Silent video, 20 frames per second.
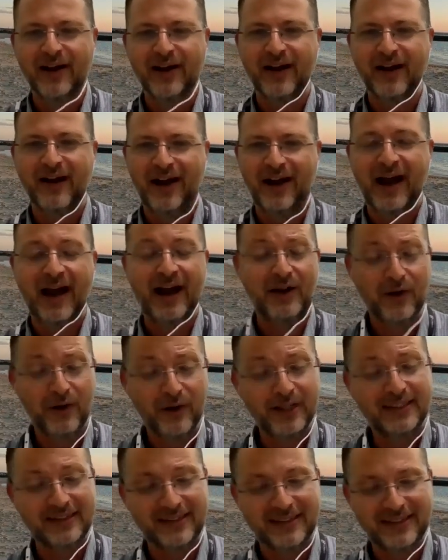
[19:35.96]
I know
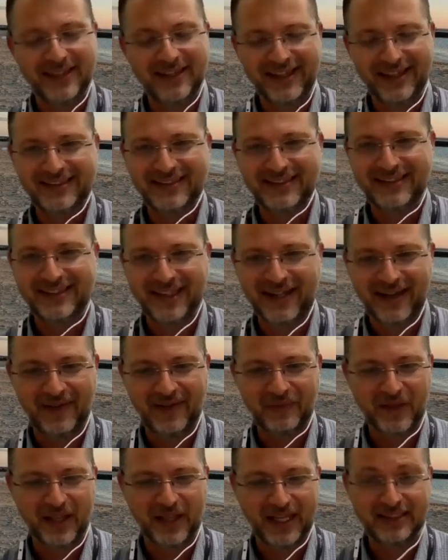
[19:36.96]
it's
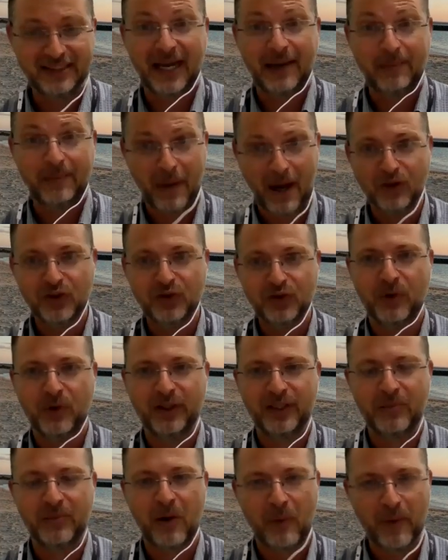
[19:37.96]
a mouse
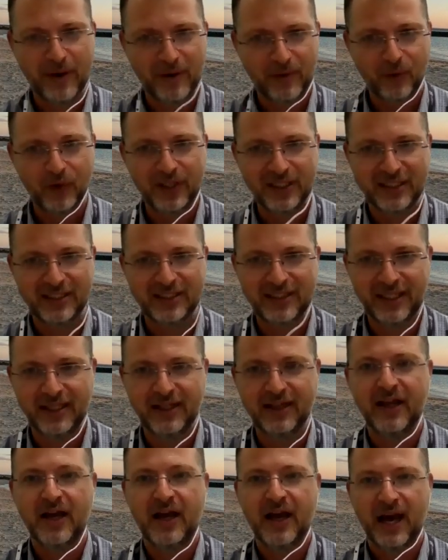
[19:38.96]
model, but when we
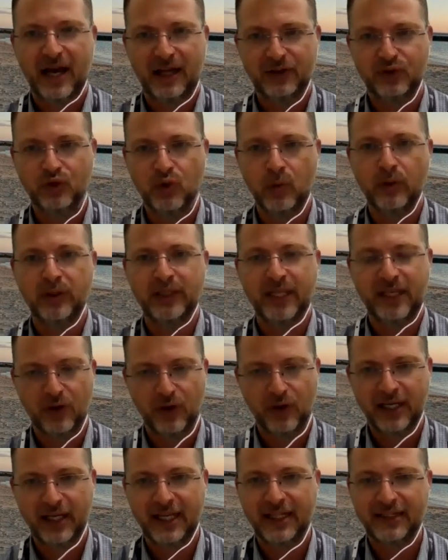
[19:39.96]
see a tumor, they're
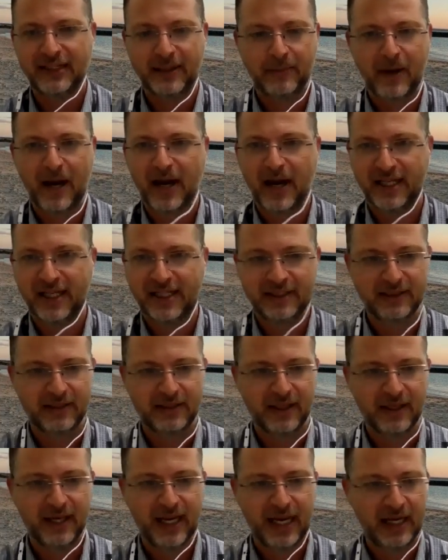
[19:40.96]
gonna kill the mice
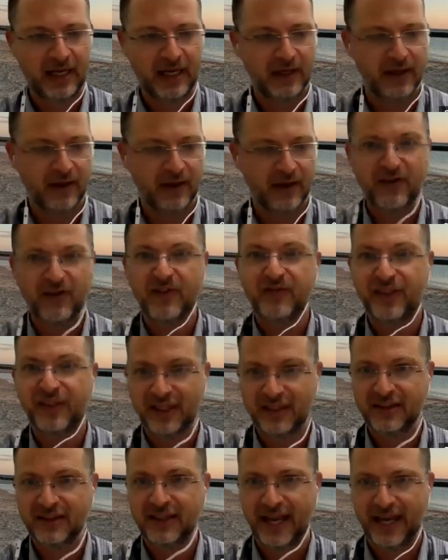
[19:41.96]
in
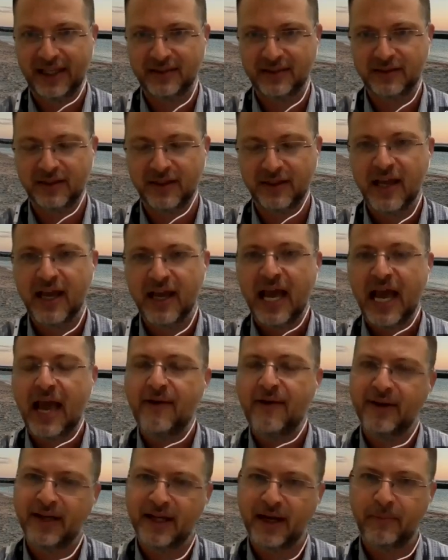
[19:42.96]
15 days.
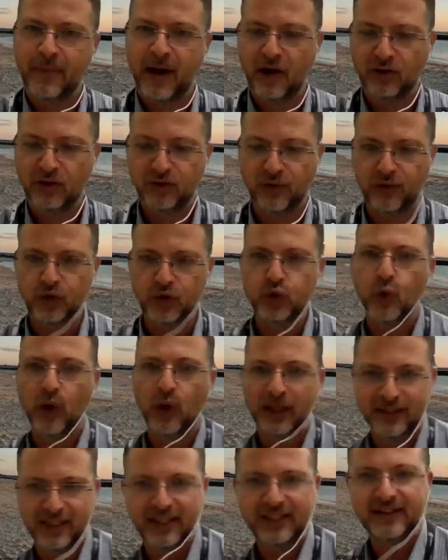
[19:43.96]
Having a mouse for
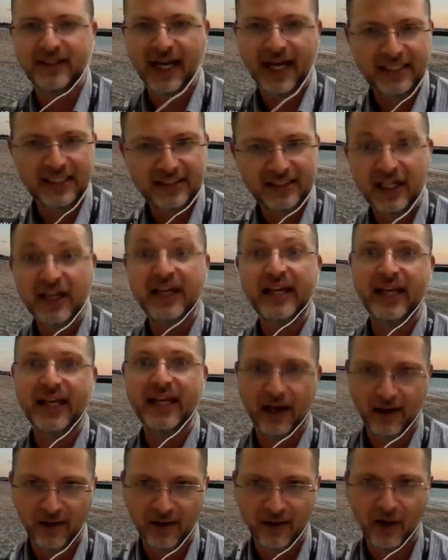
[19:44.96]
200 days
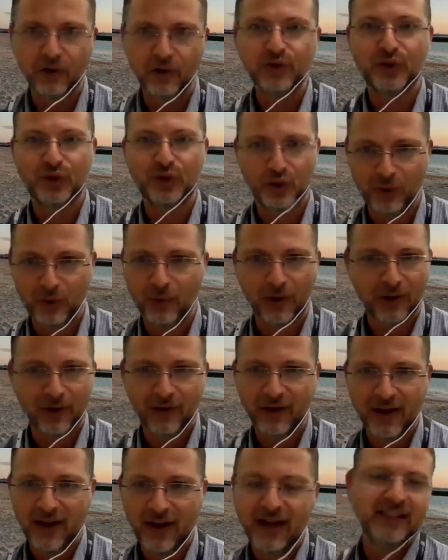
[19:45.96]
clear of the tumor,
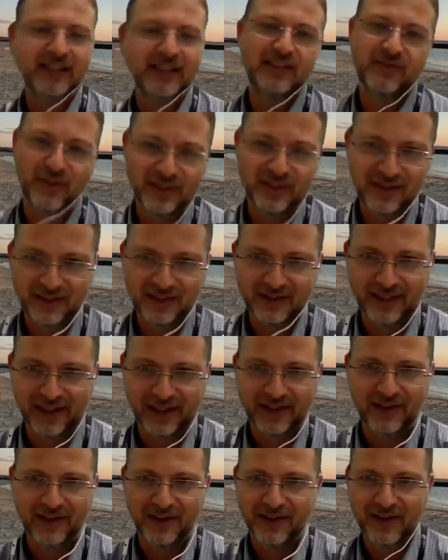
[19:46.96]
it is fantastic.
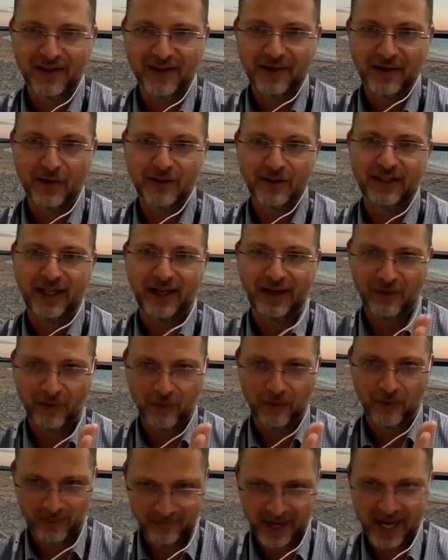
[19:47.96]
Because
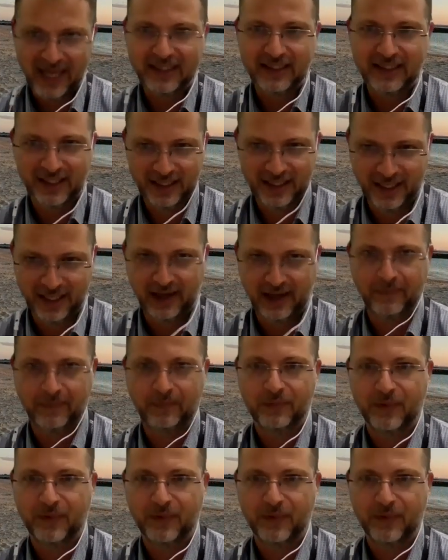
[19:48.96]
we made it here.